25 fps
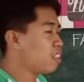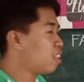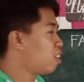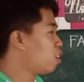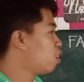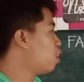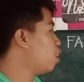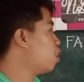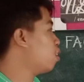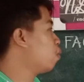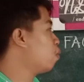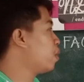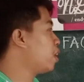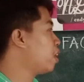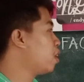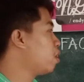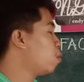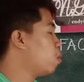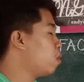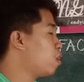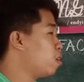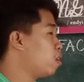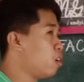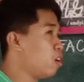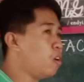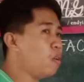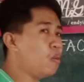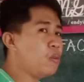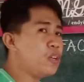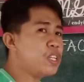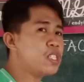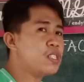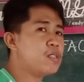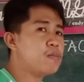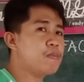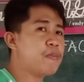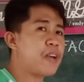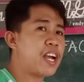or we
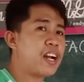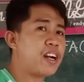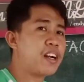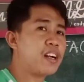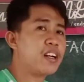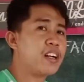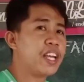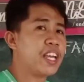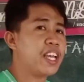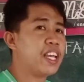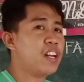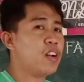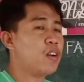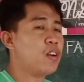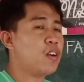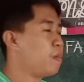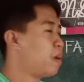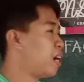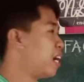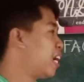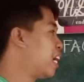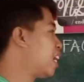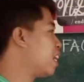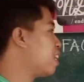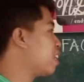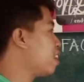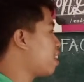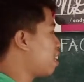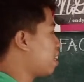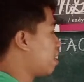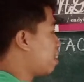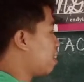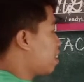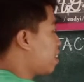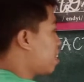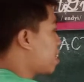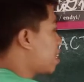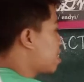always bear in our mind
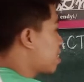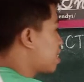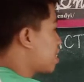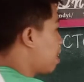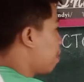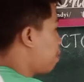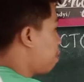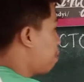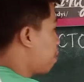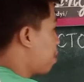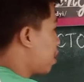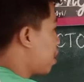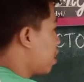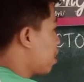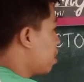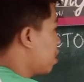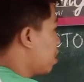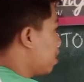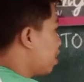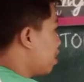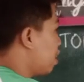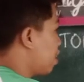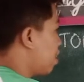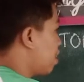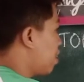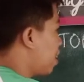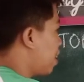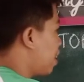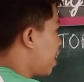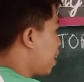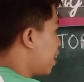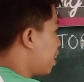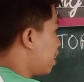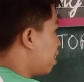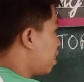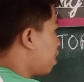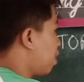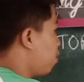that this number, the
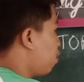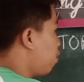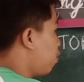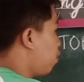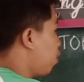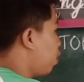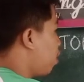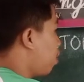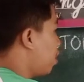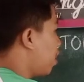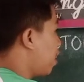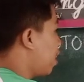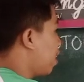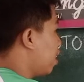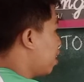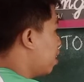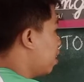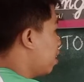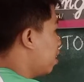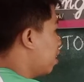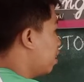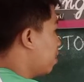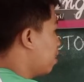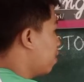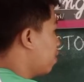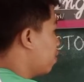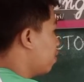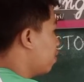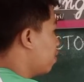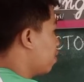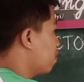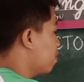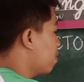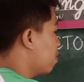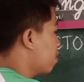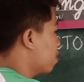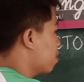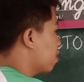negative 4,
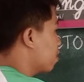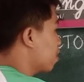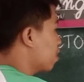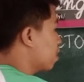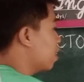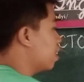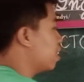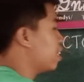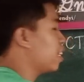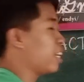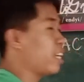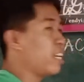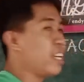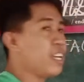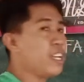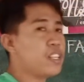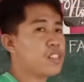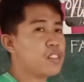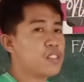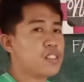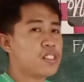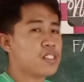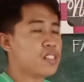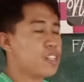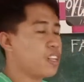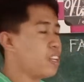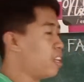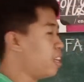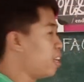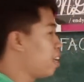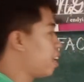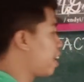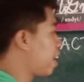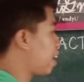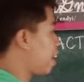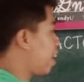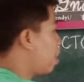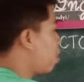is
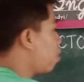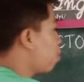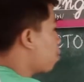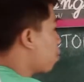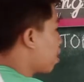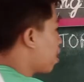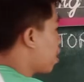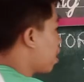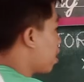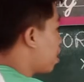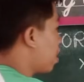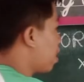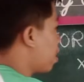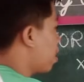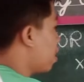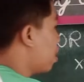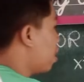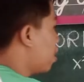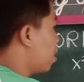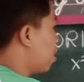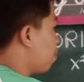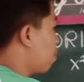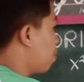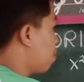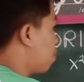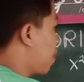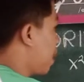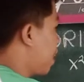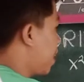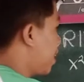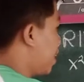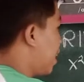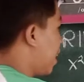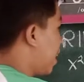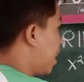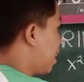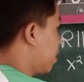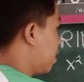our
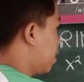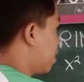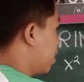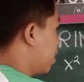product.